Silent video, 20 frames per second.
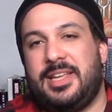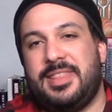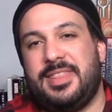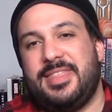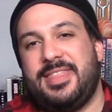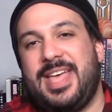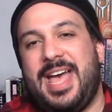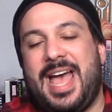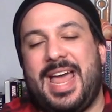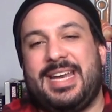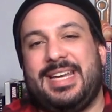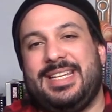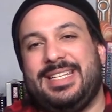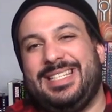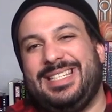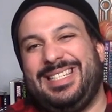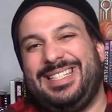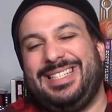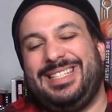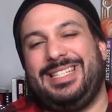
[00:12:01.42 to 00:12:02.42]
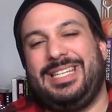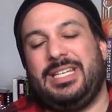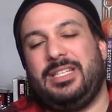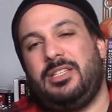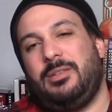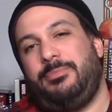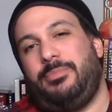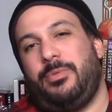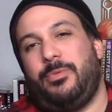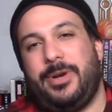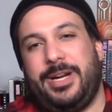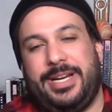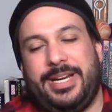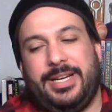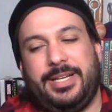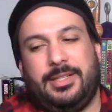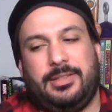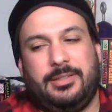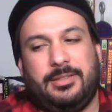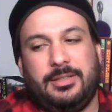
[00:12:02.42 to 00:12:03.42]
and that is
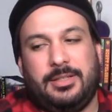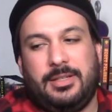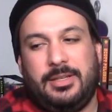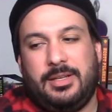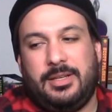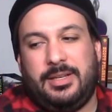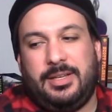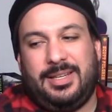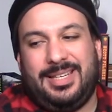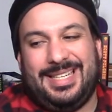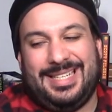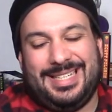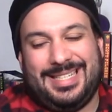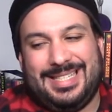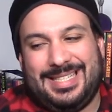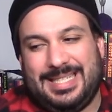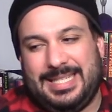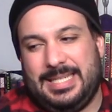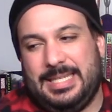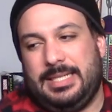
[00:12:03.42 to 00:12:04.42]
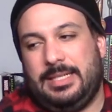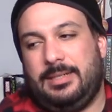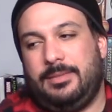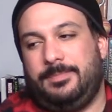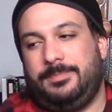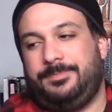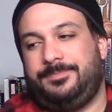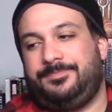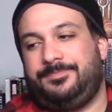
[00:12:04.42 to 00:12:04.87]
disappointing, indeed.